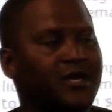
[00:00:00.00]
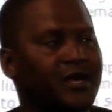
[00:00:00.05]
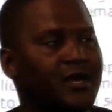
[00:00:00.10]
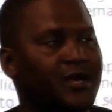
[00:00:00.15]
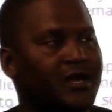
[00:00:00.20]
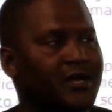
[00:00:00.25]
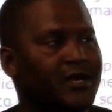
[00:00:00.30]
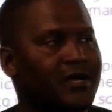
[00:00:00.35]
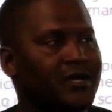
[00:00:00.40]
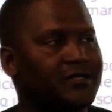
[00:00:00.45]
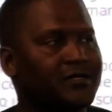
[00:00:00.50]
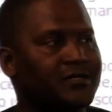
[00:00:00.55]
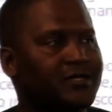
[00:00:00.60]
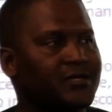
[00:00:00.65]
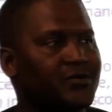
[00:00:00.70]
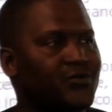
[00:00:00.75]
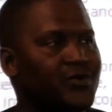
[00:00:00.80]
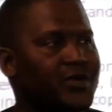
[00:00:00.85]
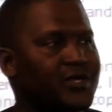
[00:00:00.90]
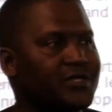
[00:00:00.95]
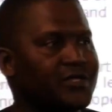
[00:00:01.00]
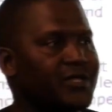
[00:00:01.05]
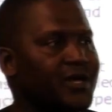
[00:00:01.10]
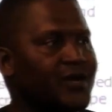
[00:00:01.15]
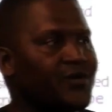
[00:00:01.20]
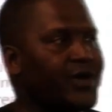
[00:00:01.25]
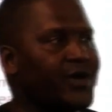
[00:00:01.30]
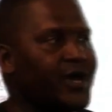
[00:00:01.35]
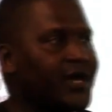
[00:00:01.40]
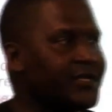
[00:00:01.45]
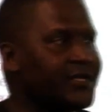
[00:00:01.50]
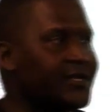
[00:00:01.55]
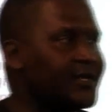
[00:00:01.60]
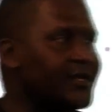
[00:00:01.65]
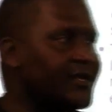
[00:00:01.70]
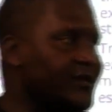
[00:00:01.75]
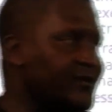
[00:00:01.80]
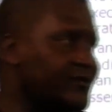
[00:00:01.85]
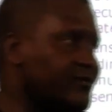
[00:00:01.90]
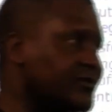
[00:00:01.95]
the one that we had
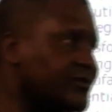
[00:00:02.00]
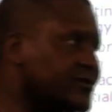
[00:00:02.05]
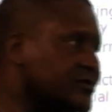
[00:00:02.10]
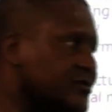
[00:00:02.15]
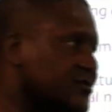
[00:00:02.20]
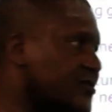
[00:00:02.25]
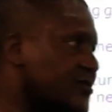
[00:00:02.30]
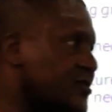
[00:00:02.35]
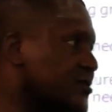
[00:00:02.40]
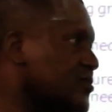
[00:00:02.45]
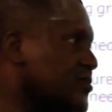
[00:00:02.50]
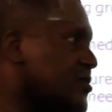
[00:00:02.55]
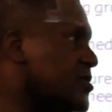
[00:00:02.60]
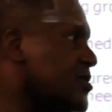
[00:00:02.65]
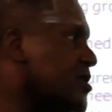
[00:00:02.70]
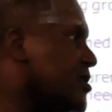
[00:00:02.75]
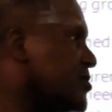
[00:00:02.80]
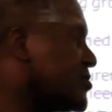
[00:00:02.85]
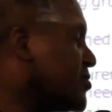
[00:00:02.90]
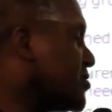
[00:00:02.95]
in Lagos was one